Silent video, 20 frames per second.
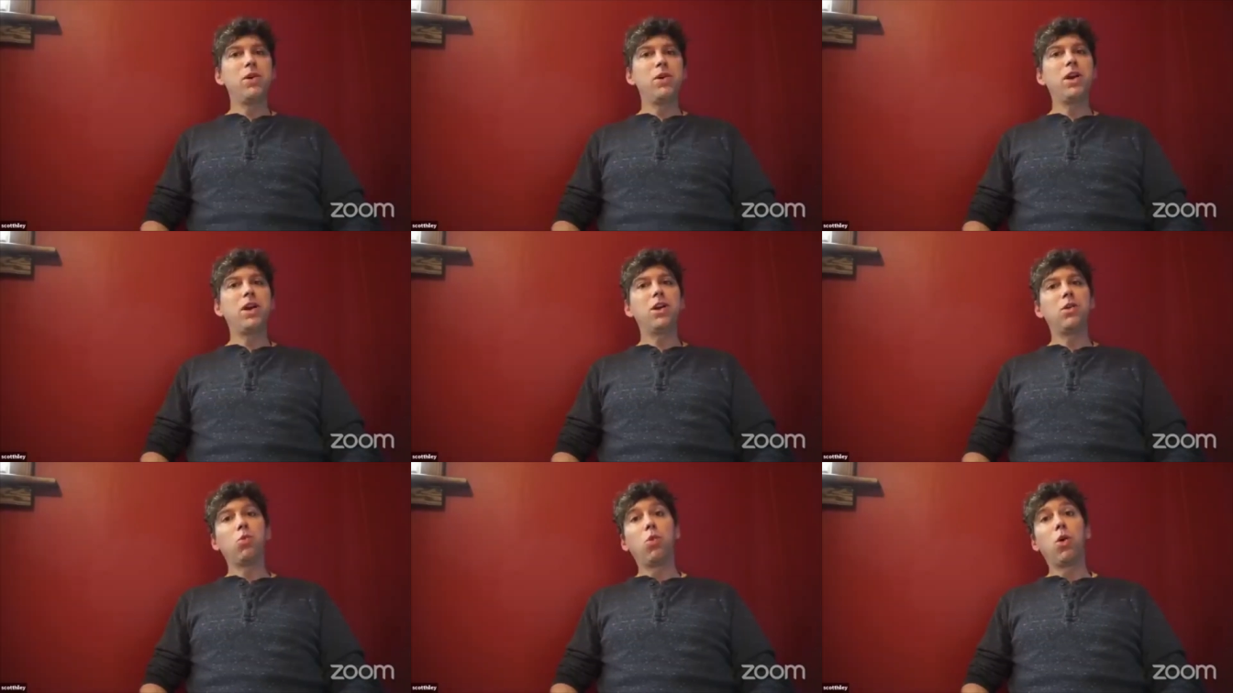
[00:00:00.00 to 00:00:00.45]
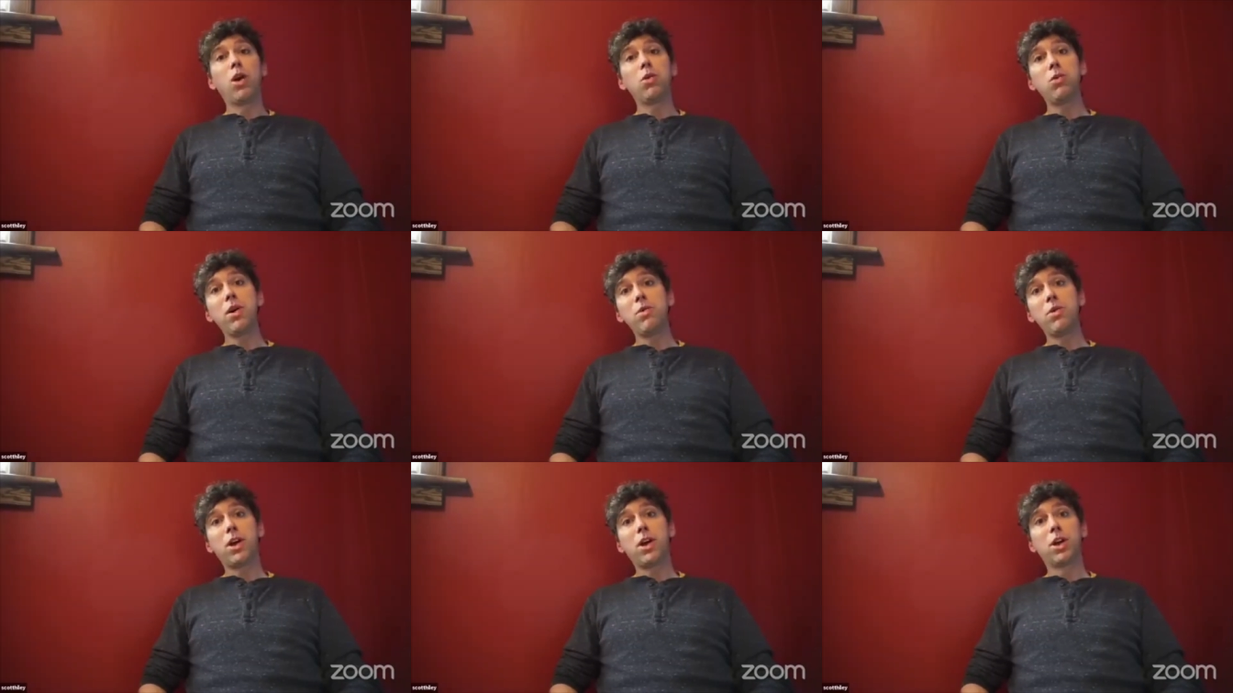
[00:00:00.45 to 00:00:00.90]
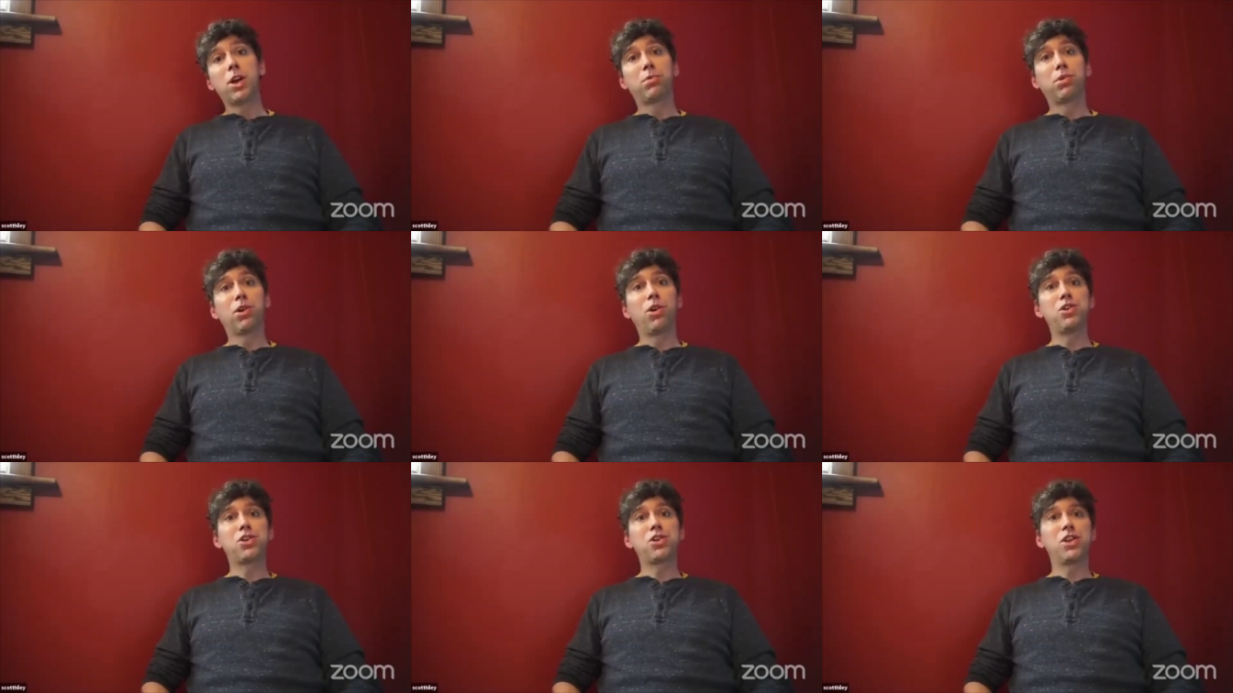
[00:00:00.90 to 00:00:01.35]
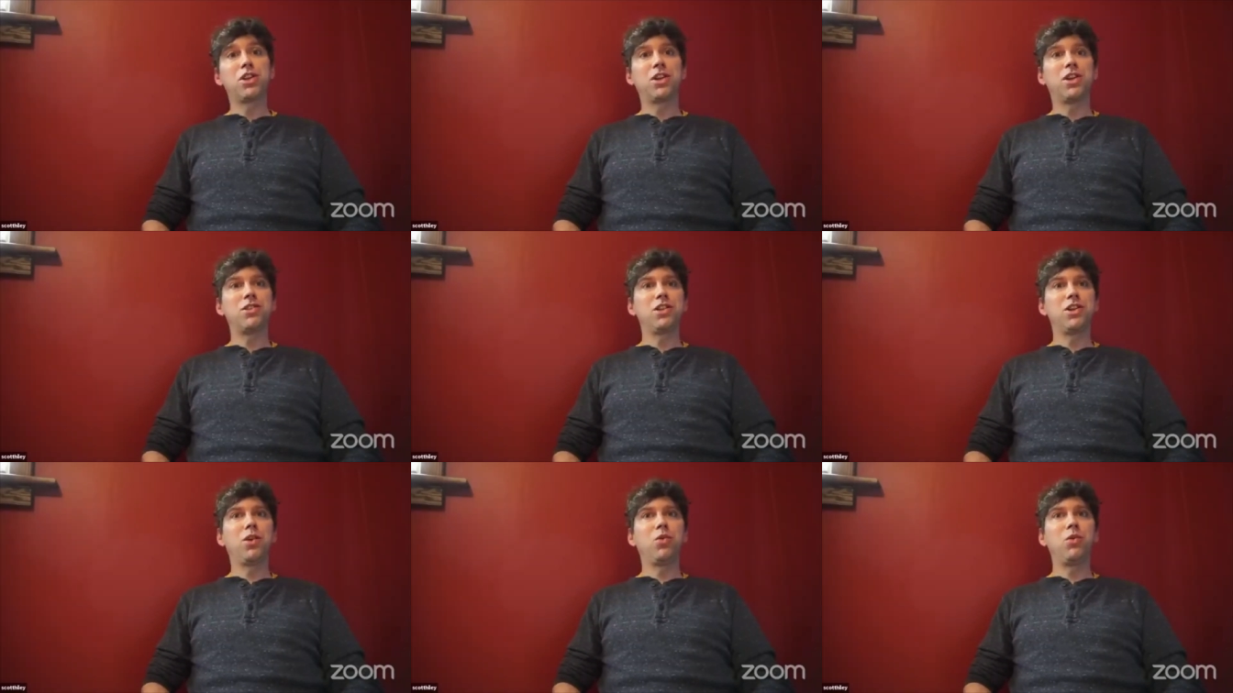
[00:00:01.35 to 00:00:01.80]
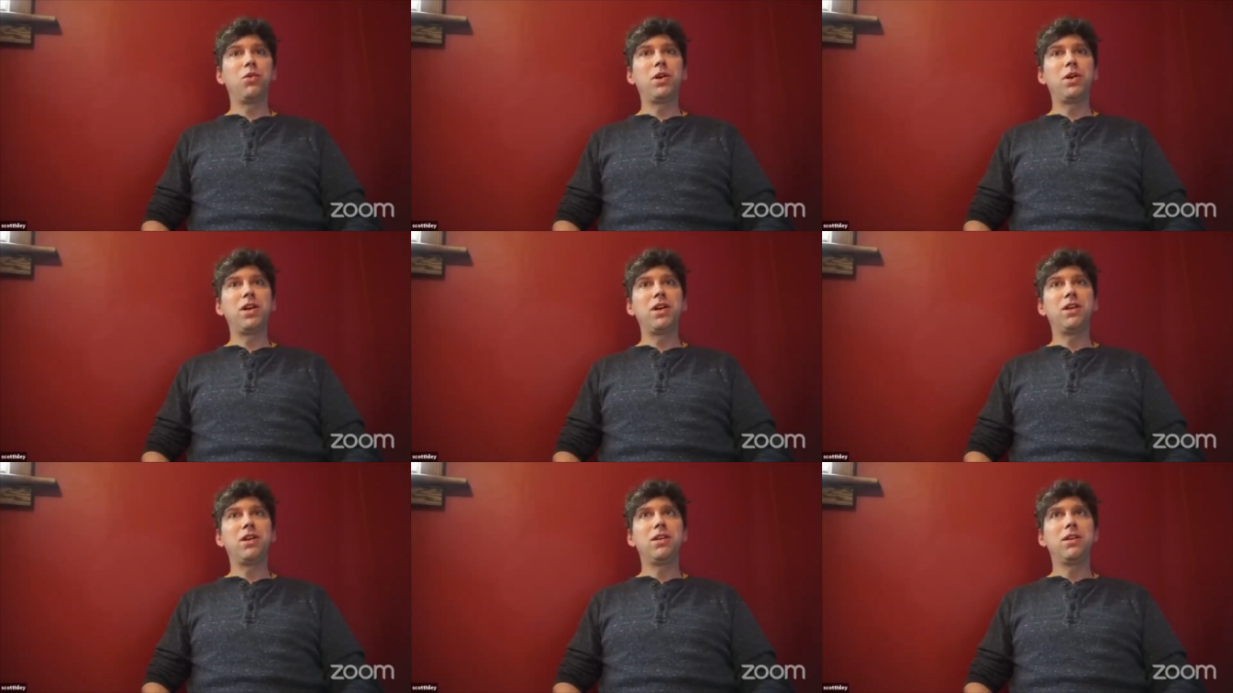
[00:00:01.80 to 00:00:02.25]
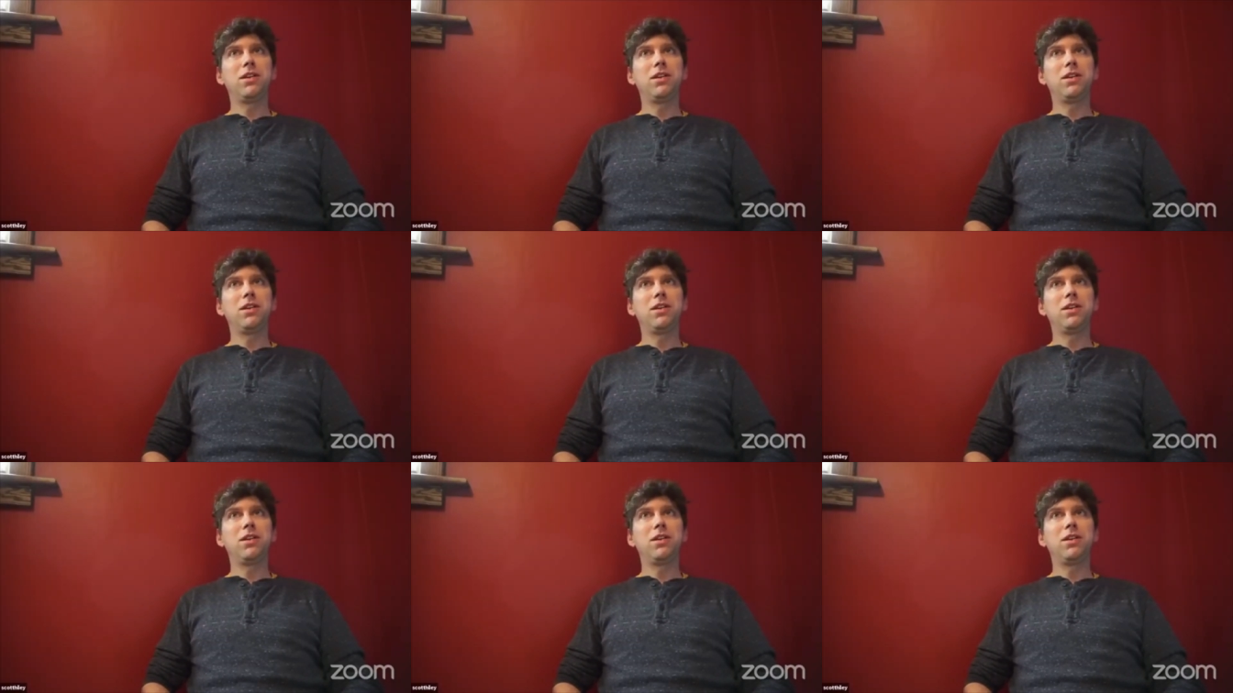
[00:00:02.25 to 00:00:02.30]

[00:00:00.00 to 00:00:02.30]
one way we could approach it is, you know, we